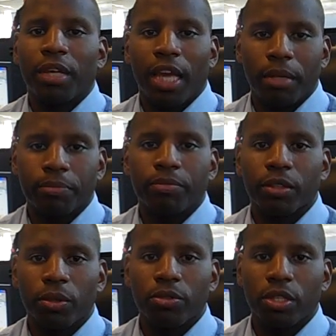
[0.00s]
again,
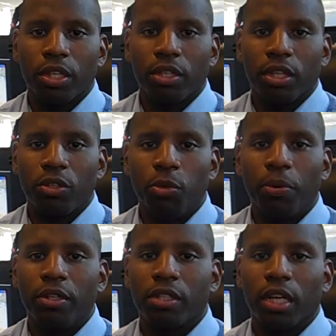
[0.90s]
those are the 2
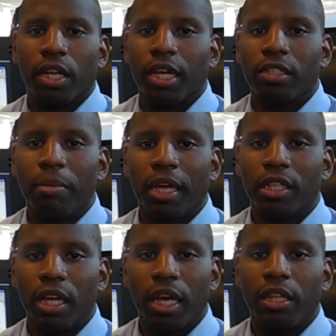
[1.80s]
points that I'd like to make
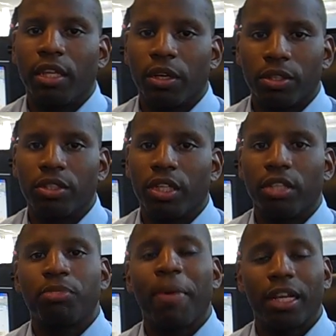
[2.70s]
tonight. The urgency
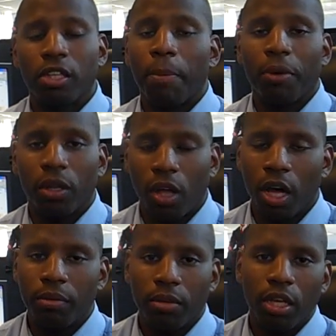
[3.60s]
has picked up a
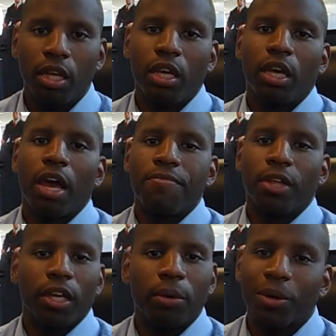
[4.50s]
lot. I
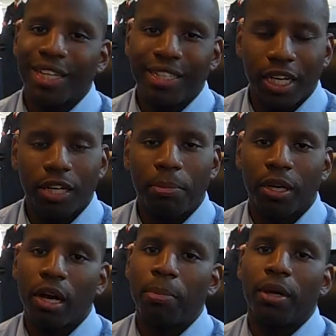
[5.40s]
feel like it will continue to
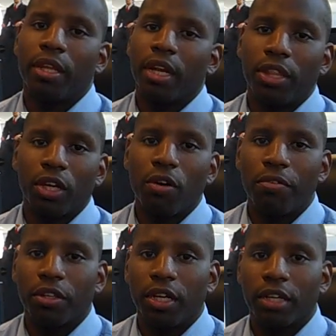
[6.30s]
pick up, and then I think
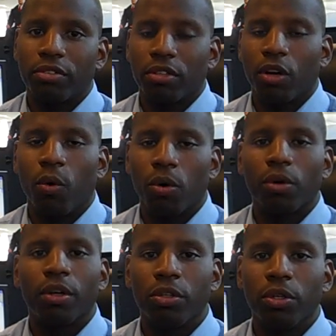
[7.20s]
over the next
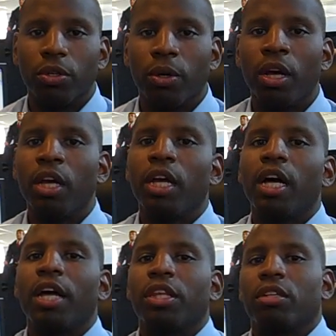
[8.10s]
quarter or two,
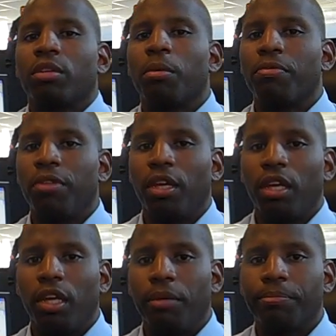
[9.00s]
I think some of
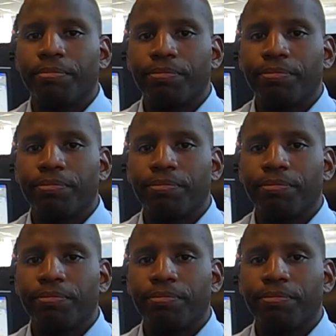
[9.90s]
the